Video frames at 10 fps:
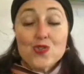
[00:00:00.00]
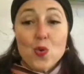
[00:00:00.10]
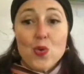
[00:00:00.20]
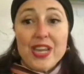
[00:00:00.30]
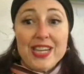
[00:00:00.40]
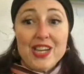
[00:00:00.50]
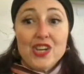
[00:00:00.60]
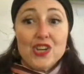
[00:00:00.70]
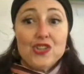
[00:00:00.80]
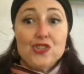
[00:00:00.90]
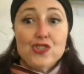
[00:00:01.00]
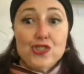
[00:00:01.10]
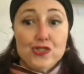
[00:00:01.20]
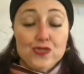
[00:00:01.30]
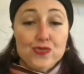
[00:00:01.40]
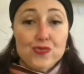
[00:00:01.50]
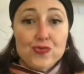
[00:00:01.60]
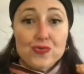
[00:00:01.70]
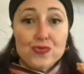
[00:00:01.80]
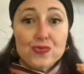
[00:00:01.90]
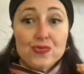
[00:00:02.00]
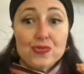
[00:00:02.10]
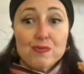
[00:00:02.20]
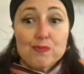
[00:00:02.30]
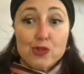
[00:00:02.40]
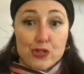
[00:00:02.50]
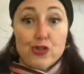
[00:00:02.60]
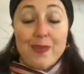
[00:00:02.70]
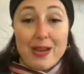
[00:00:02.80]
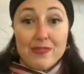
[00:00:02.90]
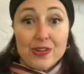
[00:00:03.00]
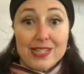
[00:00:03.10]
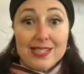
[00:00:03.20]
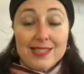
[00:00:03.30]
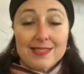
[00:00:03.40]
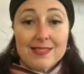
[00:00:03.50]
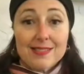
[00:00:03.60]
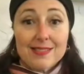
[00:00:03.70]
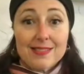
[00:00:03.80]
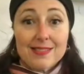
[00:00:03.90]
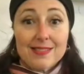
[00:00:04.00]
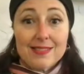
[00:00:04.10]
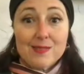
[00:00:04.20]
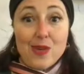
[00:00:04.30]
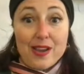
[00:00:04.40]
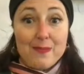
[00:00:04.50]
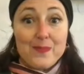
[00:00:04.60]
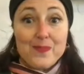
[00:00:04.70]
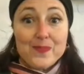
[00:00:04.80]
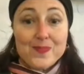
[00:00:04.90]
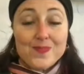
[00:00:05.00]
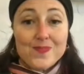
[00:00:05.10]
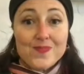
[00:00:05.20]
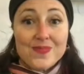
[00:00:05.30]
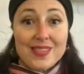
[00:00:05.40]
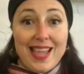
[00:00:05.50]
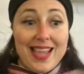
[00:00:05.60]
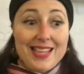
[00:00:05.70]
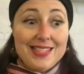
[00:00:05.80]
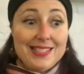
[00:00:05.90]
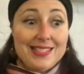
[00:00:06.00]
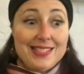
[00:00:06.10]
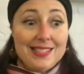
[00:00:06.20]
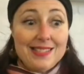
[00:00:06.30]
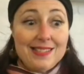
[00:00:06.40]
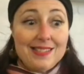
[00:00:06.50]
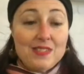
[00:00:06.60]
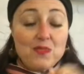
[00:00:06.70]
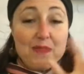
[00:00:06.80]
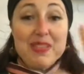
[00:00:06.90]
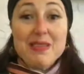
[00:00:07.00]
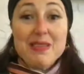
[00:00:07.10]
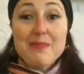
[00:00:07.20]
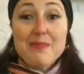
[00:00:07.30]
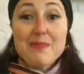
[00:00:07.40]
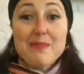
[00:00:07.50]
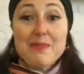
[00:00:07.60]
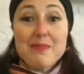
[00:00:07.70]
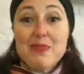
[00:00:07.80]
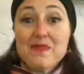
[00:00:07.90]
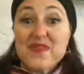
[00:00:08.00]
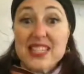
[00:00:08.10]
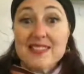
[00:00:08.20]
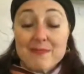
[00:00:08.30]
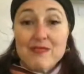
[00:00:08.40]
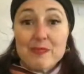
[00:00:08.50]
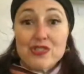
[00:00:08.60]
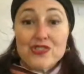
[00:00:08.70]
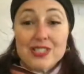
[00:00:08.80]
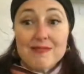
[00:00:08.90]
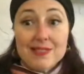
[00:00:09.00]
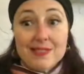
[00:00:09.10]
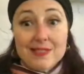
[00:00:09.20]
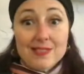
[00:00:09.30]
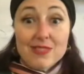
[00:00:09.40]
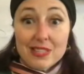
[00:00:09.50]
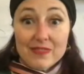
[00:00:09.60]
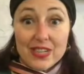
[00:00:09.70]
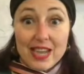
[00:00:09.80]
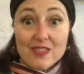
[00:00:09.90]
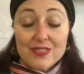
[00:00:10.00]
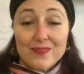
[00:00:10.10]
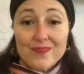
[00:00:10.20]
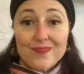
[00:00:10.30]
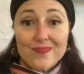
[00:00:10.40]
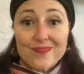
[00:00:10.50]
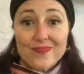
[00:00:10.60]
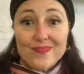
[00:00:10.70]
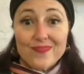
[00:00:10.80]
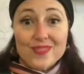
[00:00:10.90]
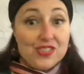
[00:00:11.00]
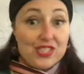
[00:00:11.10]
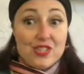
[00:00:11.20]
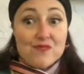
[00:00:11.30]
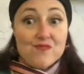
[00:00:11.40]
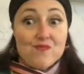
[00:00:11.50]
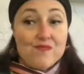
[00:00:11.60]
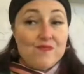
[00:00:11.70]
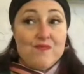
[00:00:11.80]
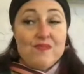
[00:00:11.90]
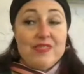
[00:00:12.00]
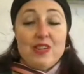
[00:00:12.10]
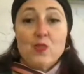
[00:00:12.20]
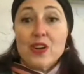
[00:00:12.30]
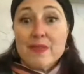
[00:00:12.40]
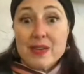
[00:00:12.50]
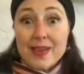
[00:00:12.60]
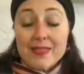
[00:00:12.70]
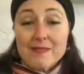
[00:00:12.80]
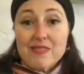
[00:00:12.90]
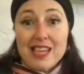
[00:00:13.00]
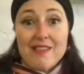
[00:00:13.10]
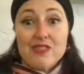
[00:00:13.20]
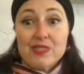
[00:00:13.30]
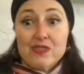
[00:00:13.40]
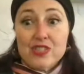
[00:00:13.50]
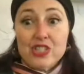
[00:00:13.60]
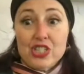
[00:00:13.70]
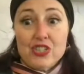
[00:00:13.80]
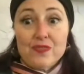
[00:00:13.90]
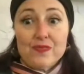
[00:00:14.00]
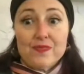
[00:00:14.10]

going to push your boundaries. Right. And when people feel like boundary pushers, you get the fuck out. You just don't you don't want to be around them. They have no interest to you.